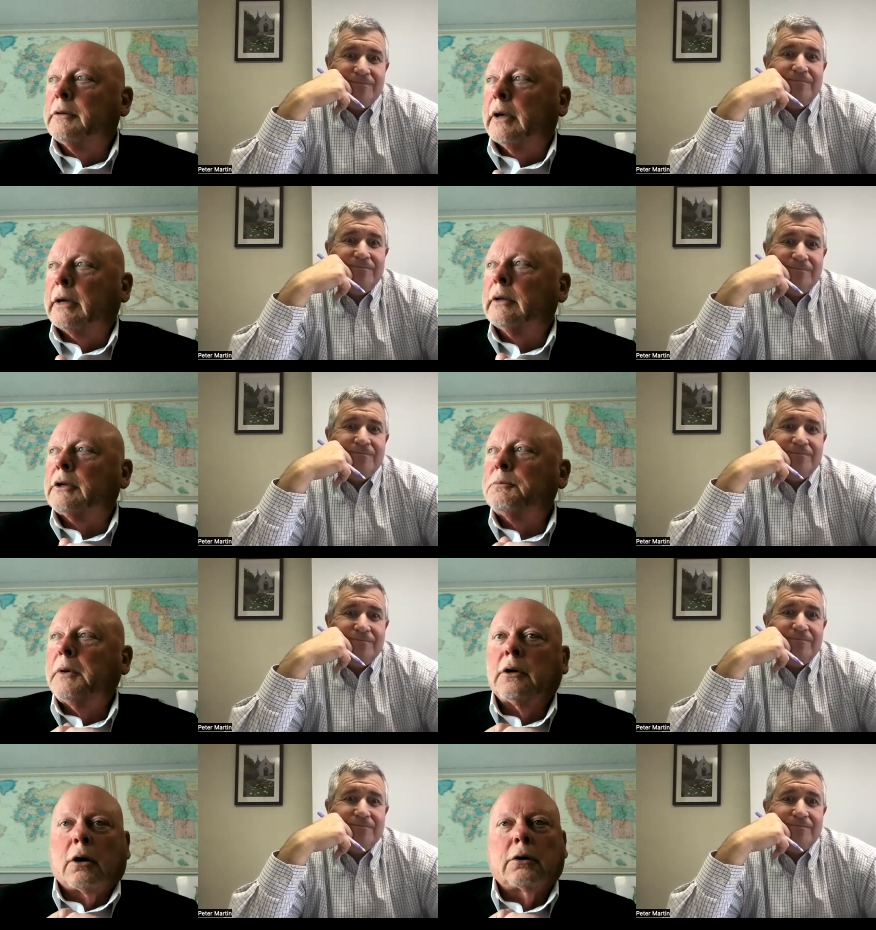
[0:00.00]
Speaker 1: think that's
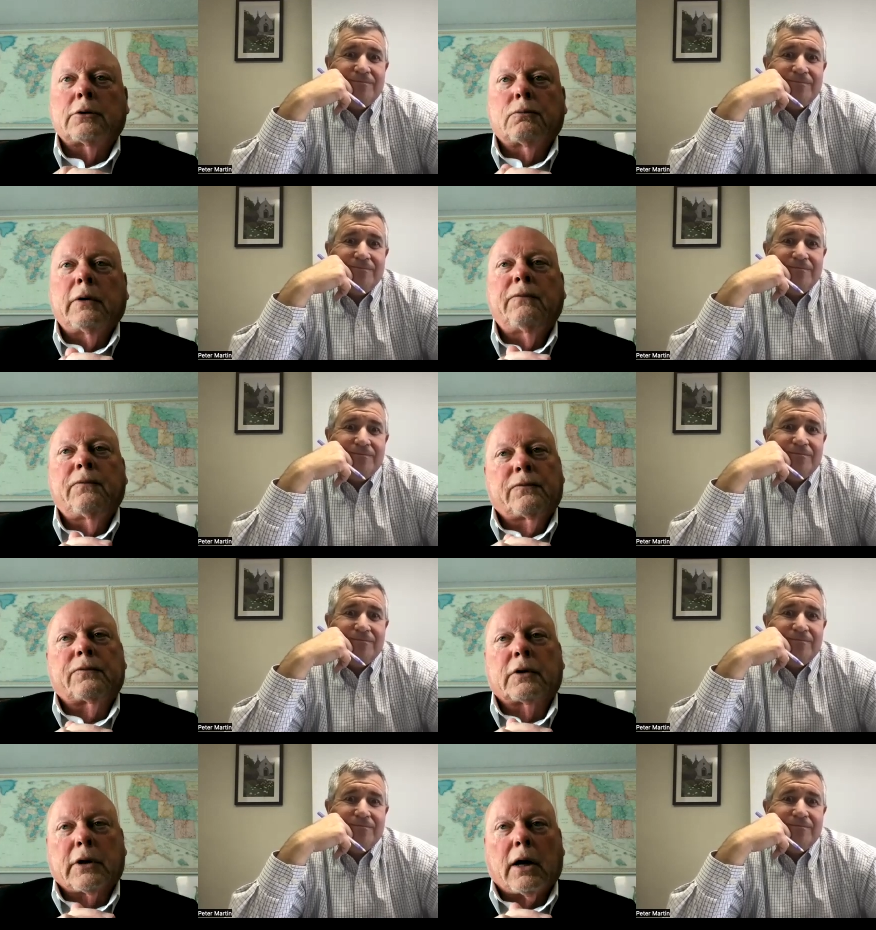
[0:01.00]
because we've
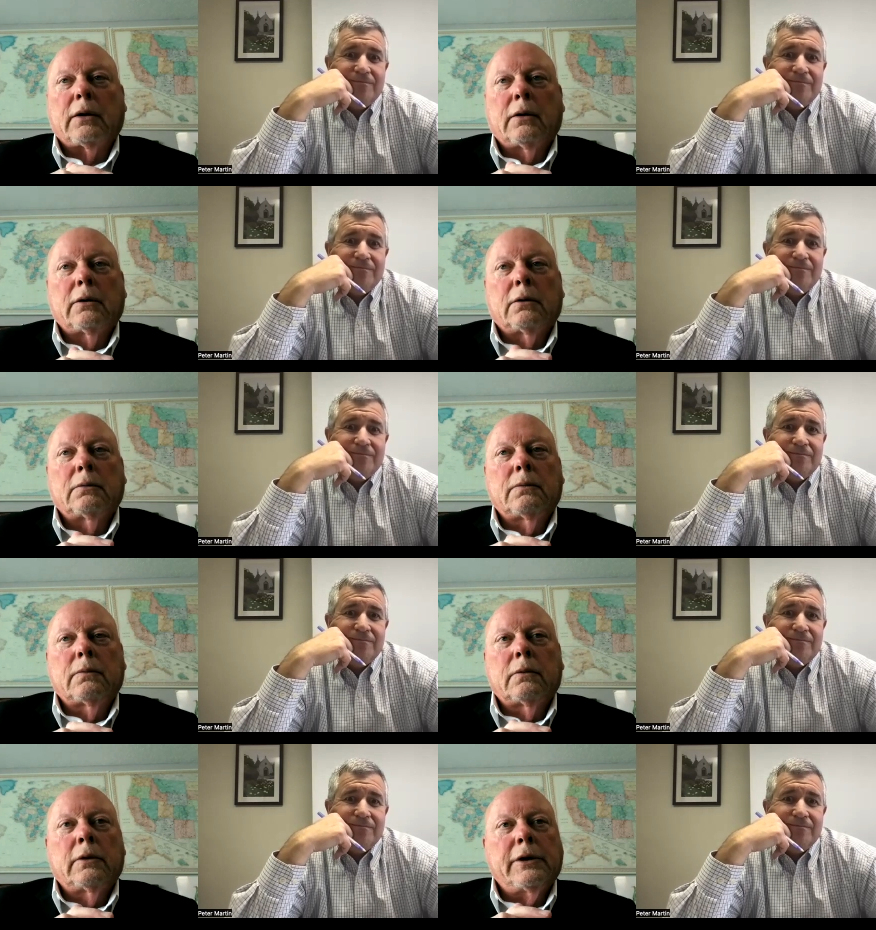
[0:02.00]
forgotten the,
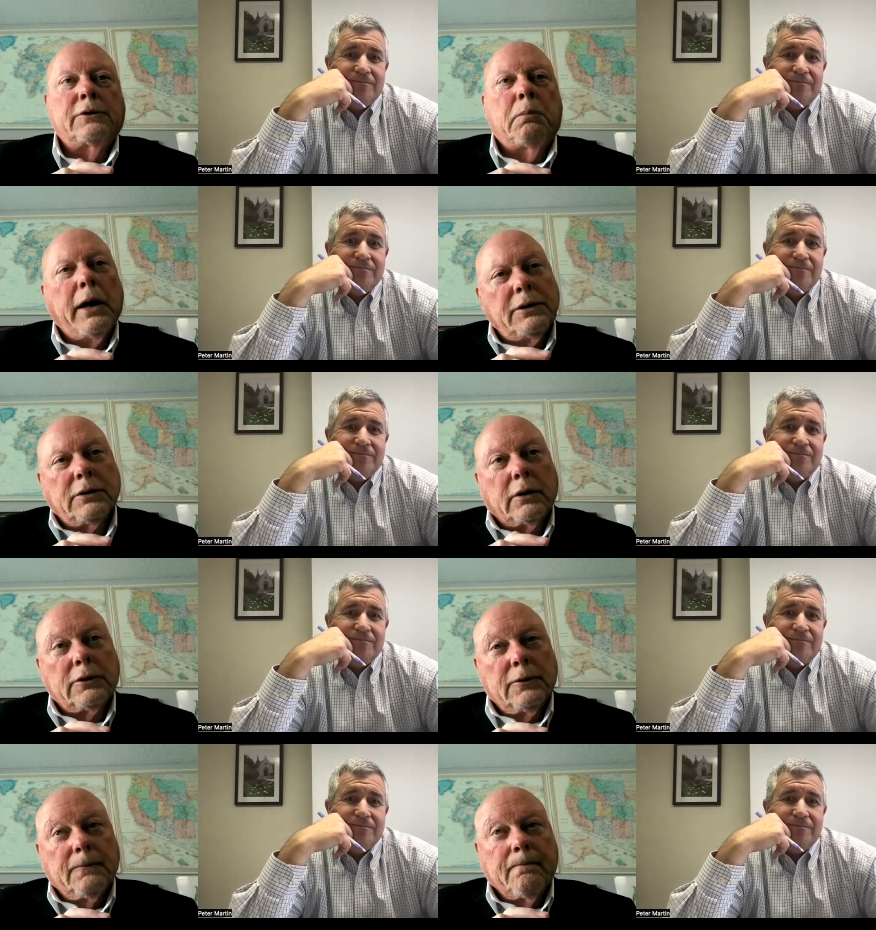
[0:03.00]
these
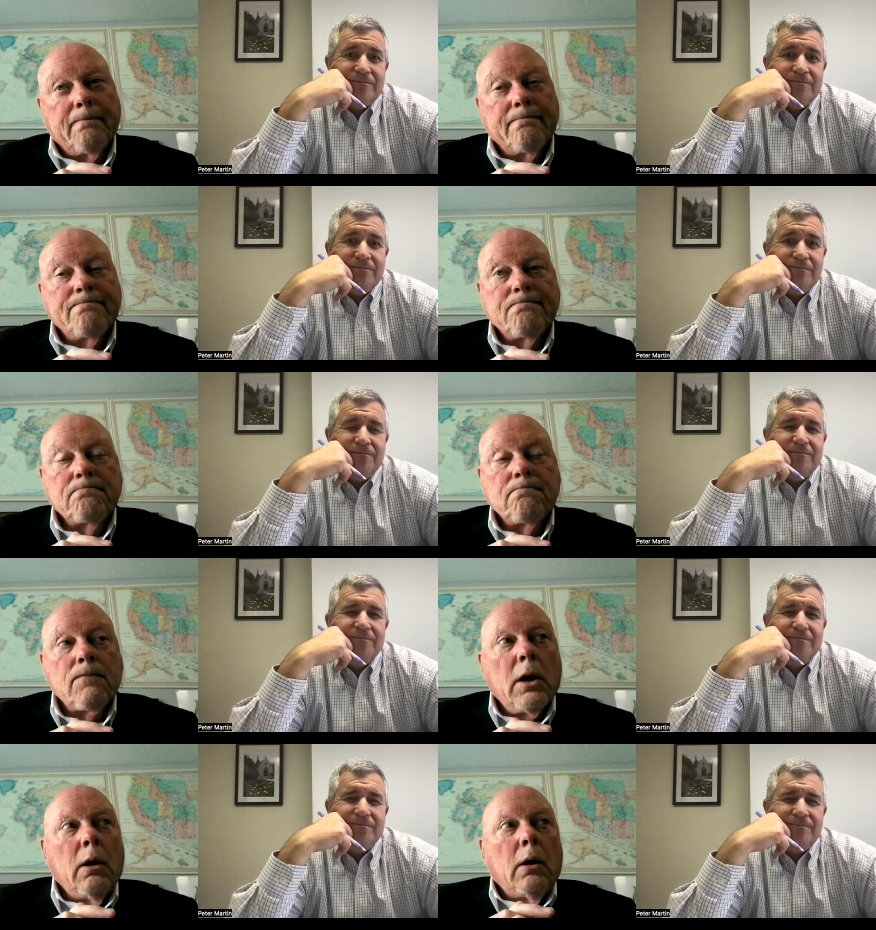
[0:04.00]
basics.
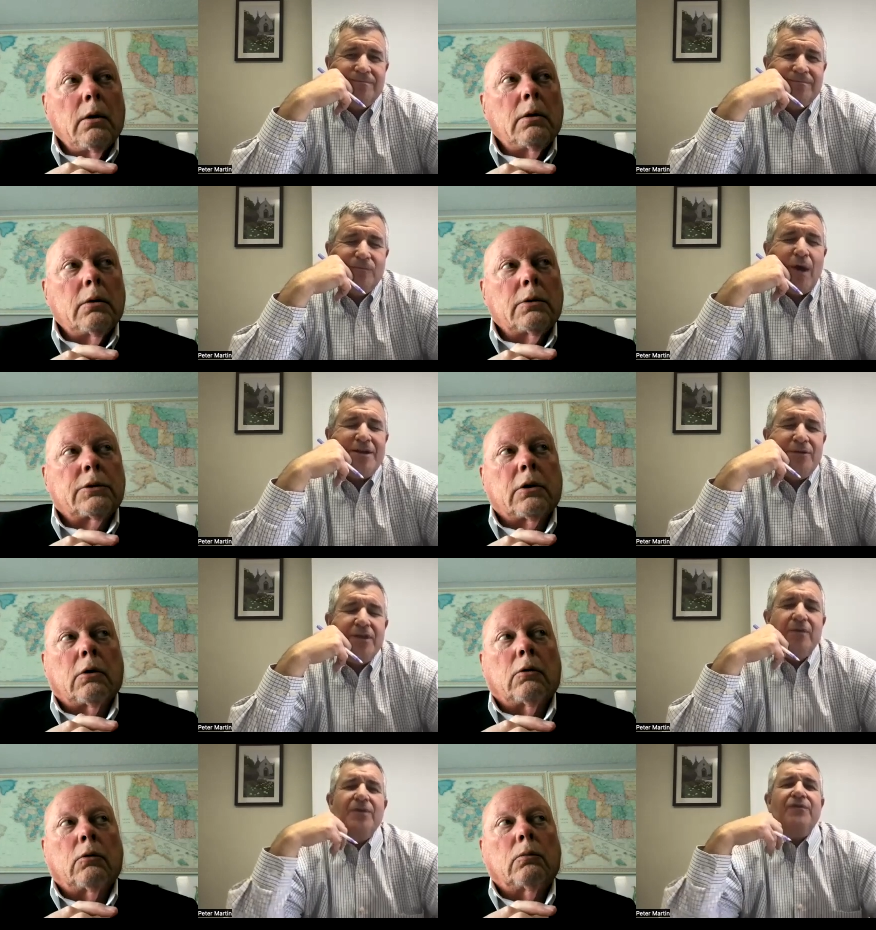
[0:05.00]
Mm. Why so, do
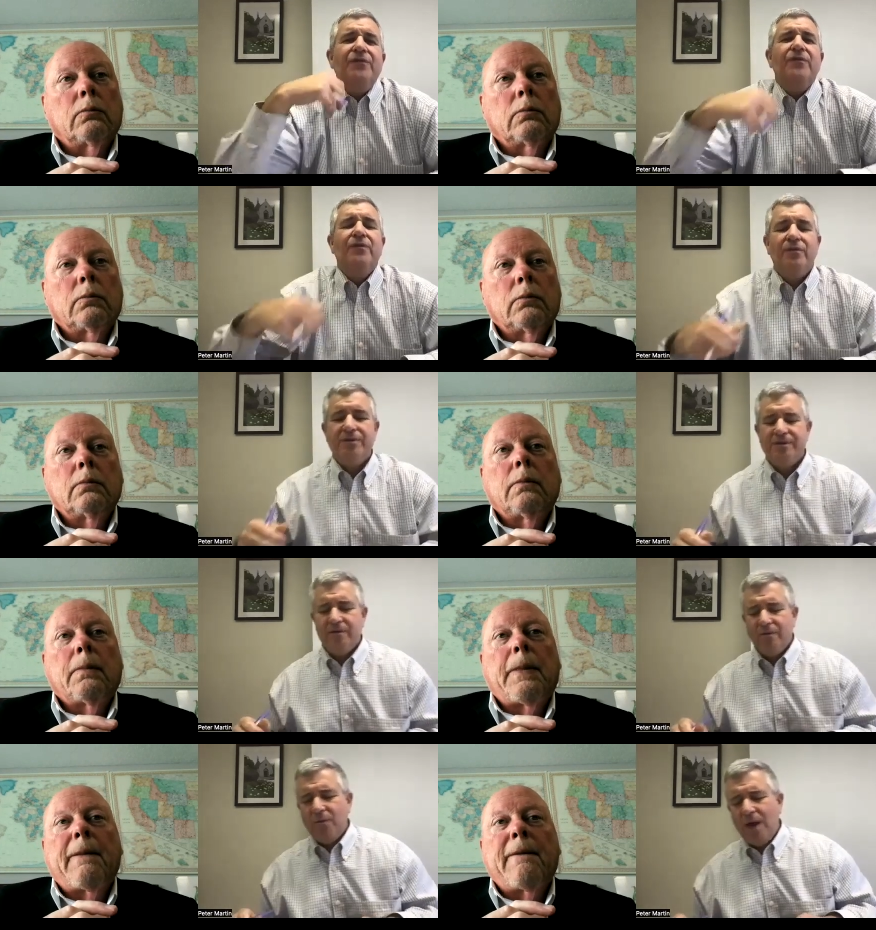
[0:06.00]
you
Speaker 2: think,
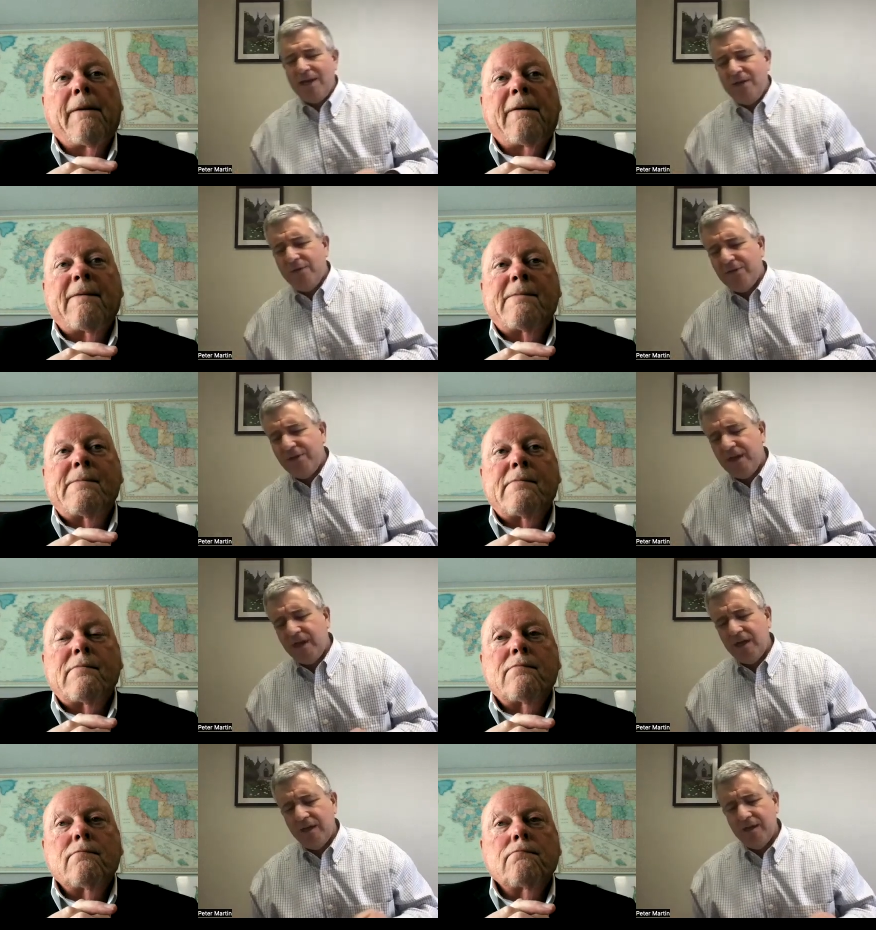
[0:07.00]
why do you
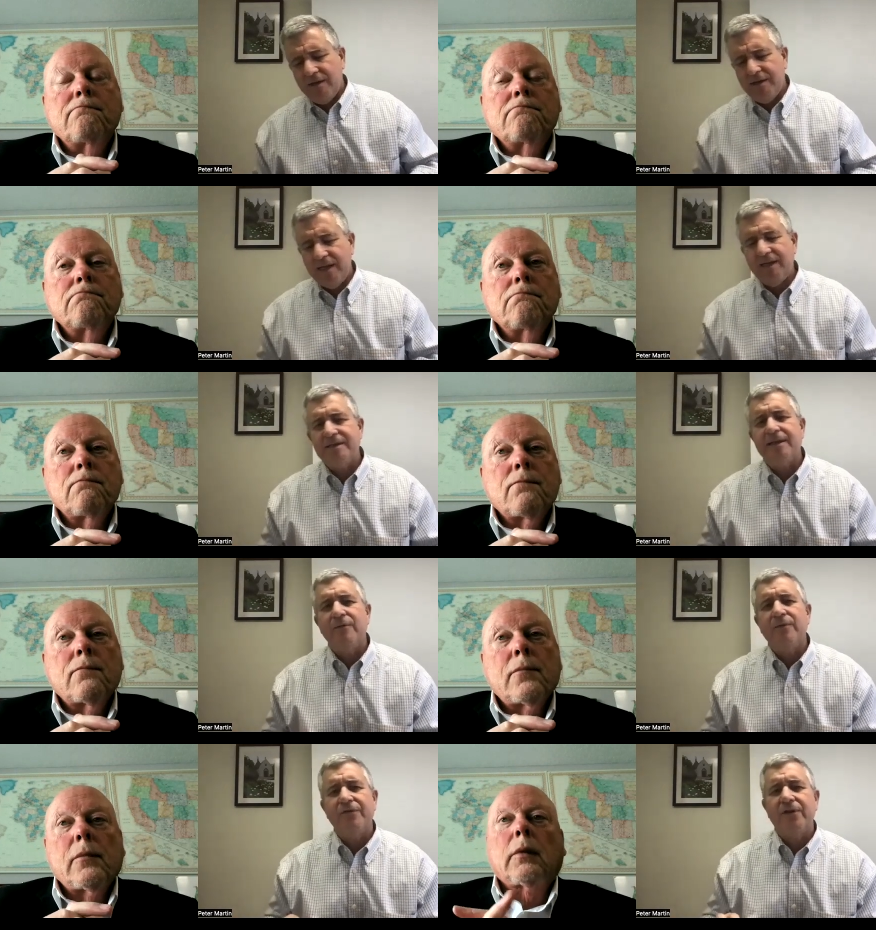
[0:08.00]
think Dennis
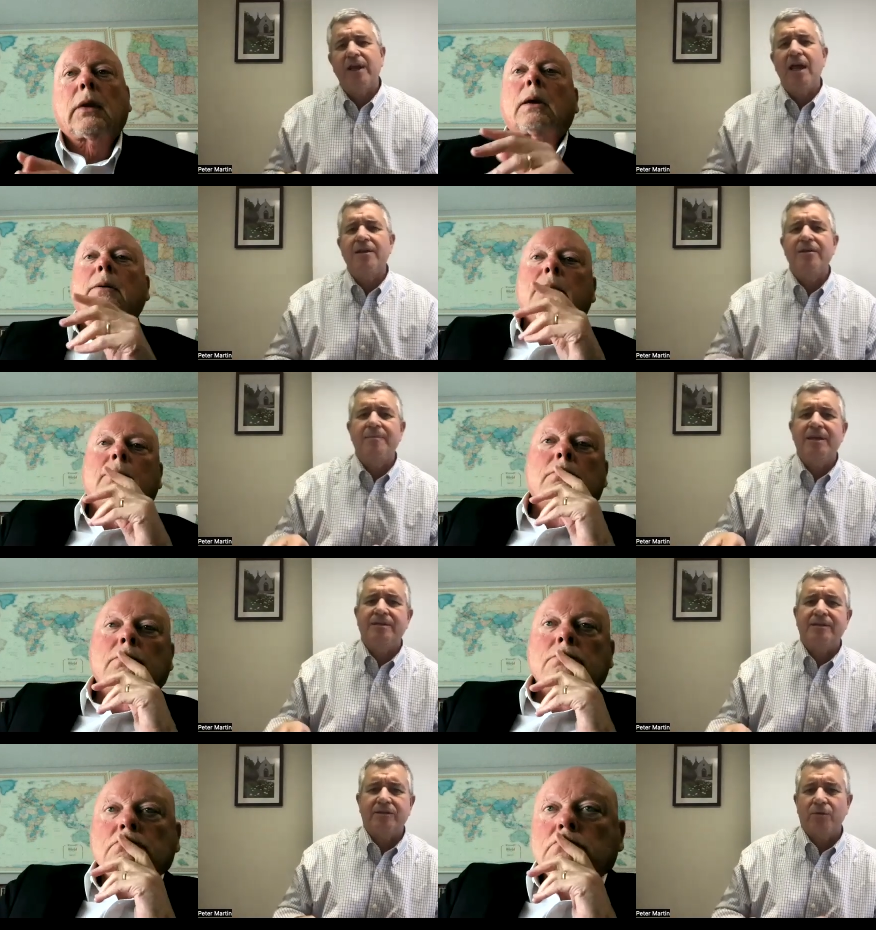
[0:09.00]
that we've forgotten the
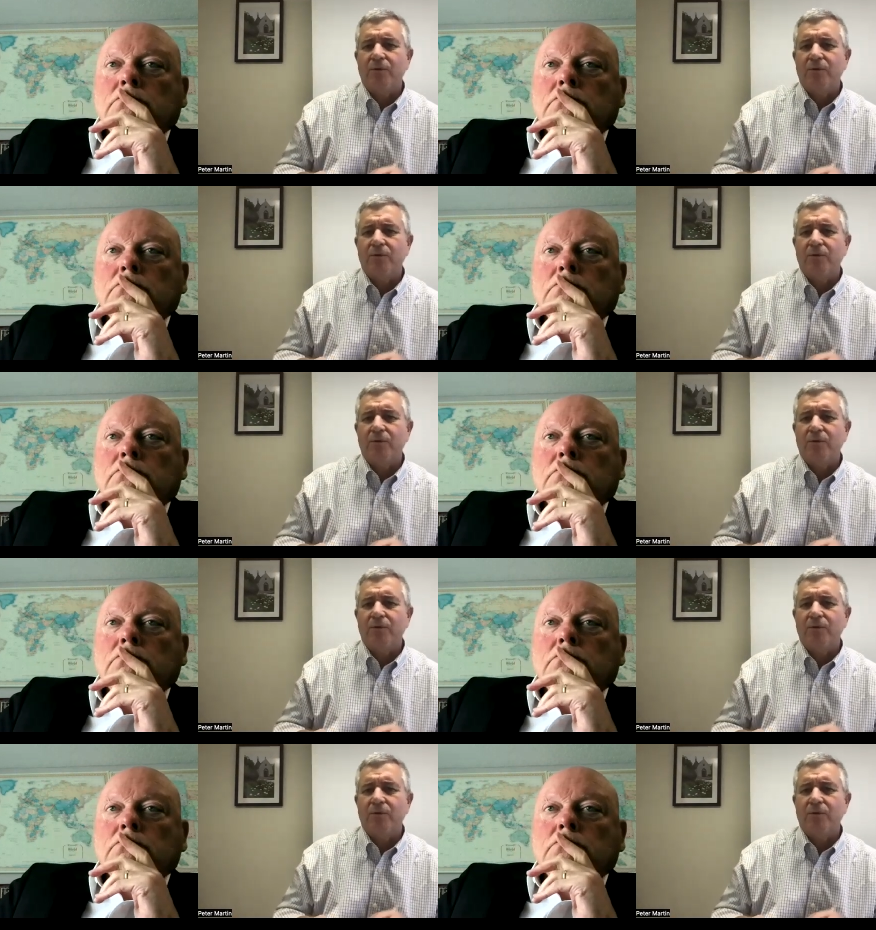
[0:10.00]
basics